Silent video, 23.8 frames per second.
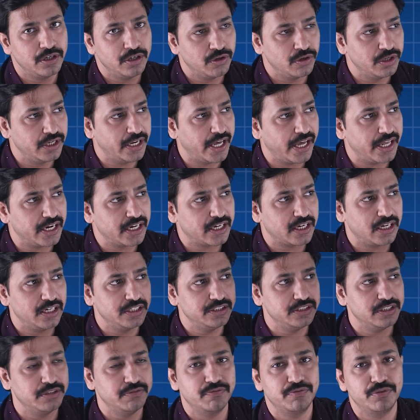Don't directly
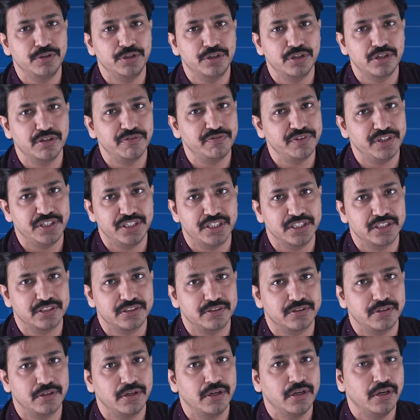jump into the fetus.